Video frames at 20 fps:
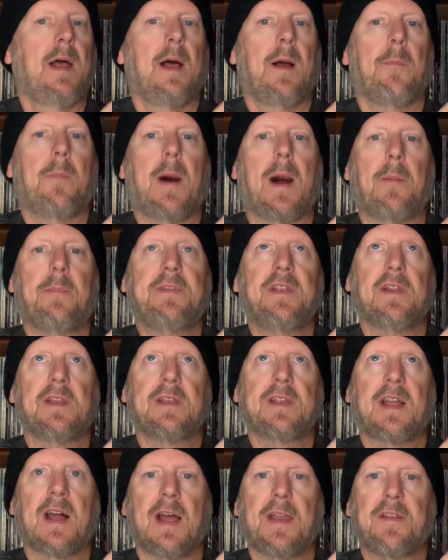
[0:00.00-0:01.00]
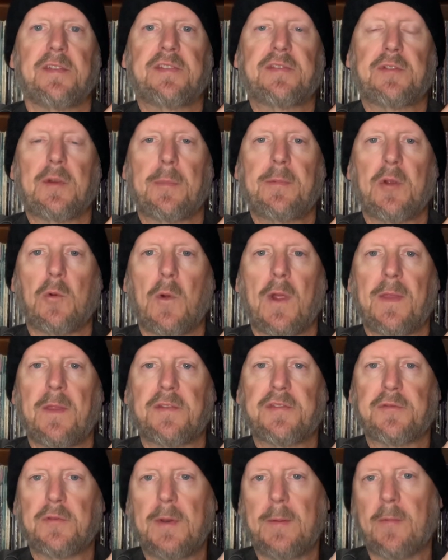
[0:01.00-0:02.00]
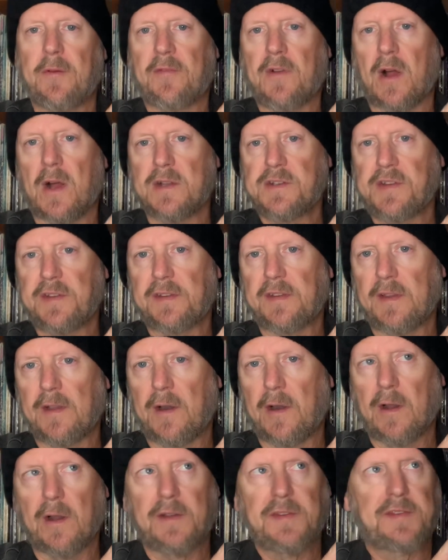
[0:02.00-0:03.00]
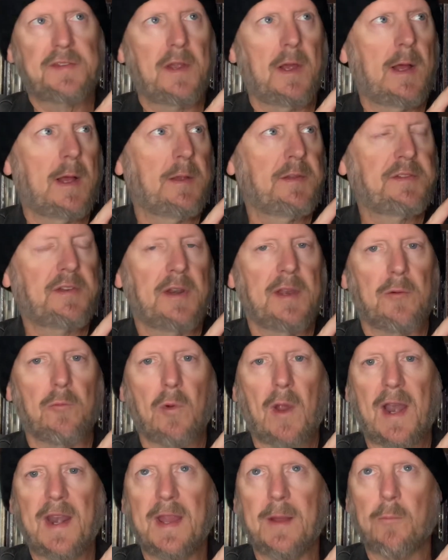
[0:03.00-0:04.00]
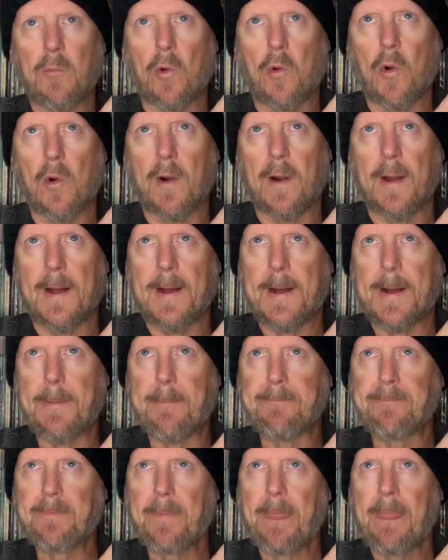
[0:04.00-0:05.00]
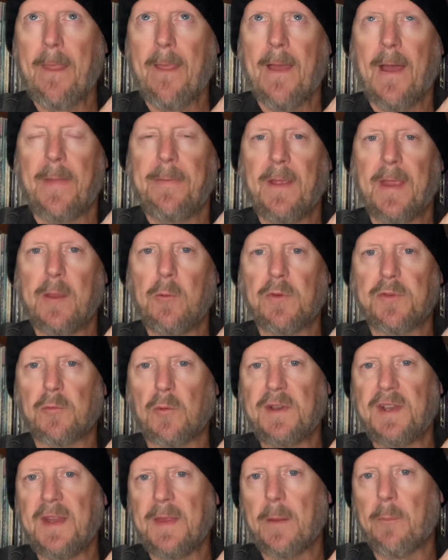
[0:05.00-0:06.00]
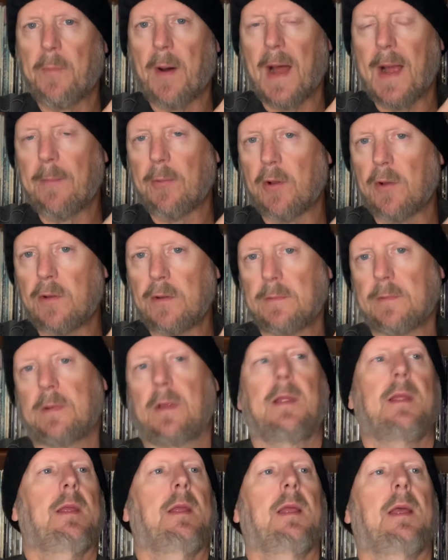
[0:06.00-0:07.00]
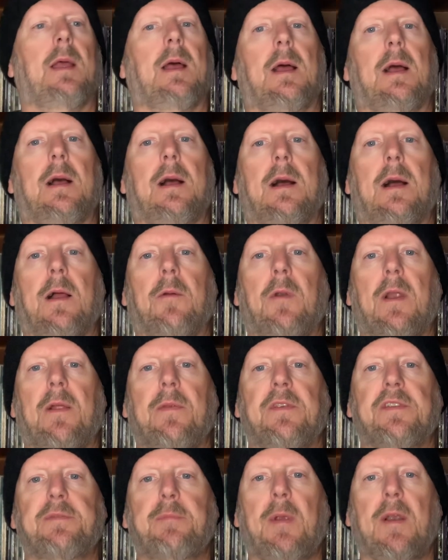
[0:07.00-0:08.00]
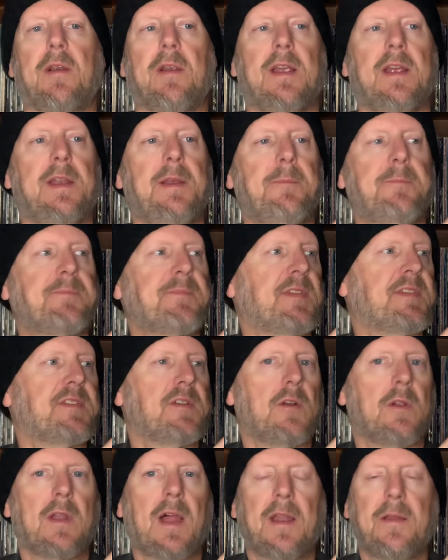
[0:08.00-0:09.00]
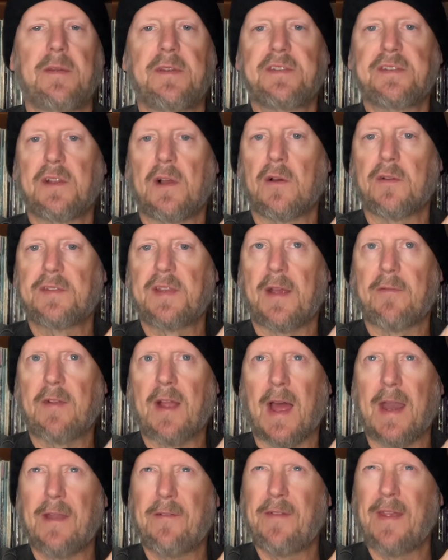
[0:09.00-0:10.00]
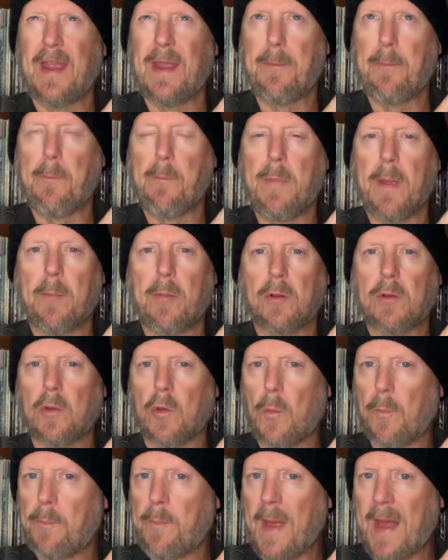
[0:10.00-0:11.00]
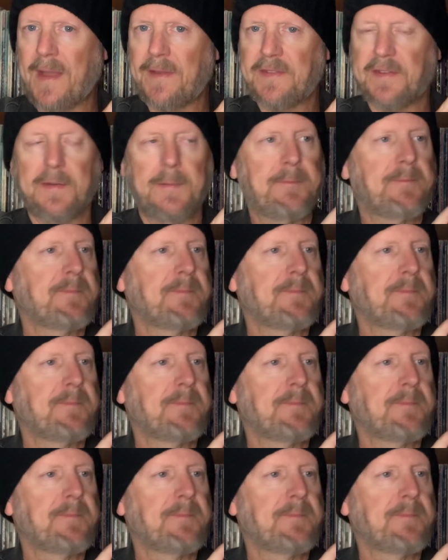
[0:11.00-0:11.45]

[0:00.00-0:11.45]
Bob Dylan kind of stripped away the stream of conscious lyrics, uh, started writing more, um, I think he was reading the Bible uh, around this period. So a lot of these songs have kind of a biblical bent.